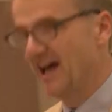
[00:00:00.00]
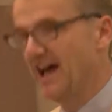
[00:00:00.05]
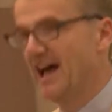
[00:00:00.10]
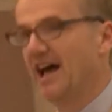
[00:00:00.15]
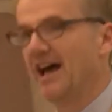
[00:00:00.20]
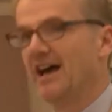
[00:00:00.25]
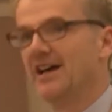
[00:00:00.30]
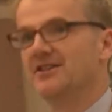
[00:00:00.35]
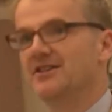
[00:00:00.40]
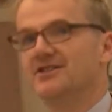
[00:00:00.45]

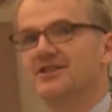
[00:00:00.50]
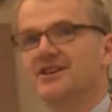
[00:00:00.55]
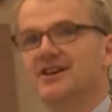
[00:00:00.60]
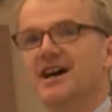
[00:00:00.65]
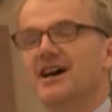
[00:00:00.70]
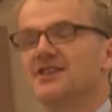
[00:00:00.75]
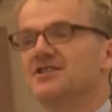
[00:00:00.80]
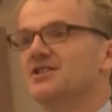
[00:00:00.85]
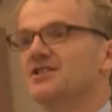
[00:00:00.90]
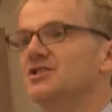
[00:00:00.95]
And
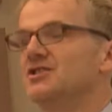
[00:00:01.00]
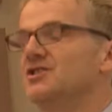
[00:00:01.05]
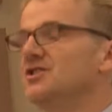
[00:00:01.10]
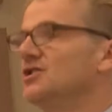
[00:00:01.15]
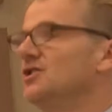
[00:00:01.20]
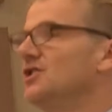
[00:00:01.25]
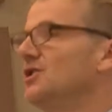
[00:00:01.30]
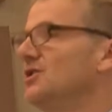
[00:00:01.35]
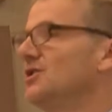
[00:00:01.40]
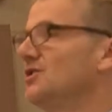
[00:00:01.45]
as an
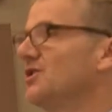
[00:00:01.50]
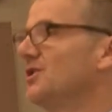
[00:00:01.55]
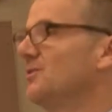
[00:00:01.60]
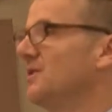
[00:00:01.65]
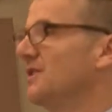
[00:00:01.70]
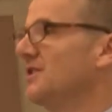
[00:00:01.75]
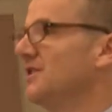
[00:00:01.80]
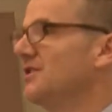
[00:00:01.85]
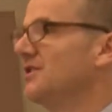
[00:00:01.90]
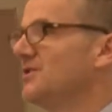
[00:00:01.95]
institution,
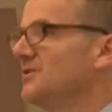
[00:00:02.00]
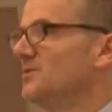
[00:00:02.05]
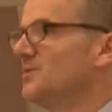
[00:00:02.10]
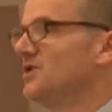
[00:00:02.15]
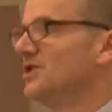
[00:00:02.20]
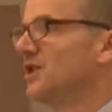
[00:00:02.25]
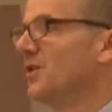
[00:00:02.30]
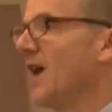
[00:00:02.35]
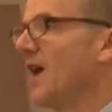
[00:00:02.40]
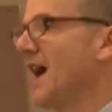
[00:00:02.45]
we're
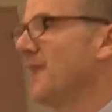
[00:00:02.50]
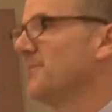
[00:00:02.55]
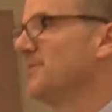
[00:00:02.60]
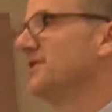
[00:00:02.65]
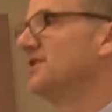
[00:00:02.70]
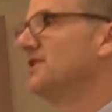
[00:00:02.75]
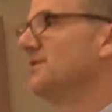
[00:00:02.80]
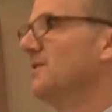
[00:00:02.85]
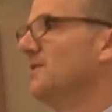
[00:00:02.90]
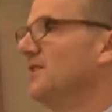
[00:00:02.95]
so
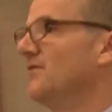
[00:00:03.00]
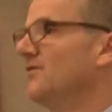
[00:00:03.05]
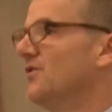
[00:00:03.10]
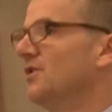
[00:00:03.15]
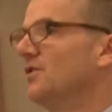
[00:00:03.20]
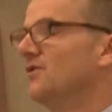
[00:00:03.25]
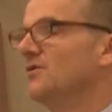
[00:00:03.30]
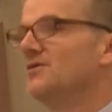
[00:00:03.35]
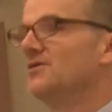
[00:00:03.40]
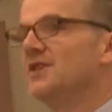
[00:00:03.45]
happy to be
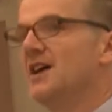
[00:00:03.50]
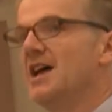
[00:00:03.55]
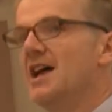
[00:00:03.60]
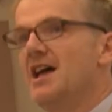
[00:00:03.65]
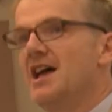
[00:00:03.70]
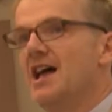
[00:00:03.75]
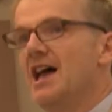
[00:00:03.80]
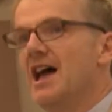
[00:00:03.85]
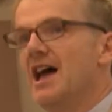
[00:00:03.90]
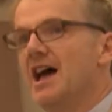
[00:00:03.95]
involved
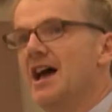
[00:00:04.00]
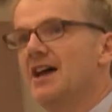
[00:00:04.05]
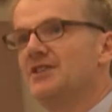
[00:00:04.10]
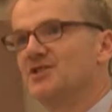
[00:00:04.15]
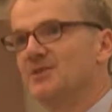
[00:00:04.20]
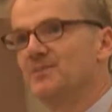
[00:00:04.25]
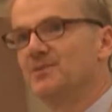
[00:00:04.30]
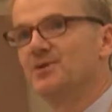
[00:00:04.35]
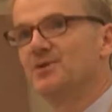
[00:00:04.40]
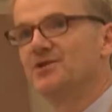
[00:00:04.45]
and
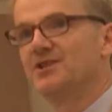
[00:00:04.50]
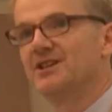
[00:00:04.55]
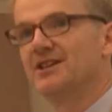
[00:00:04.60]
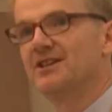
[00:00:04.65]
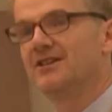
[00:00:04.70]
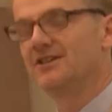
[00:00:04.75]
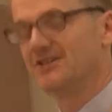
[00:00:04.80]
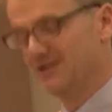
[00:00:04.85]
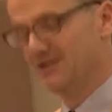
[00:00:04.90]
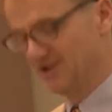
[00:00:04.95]

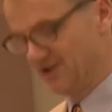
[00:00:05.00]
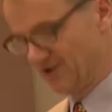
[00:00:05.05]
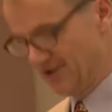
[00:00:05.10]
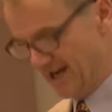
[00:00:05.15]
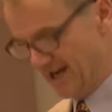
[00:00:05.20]
supporting this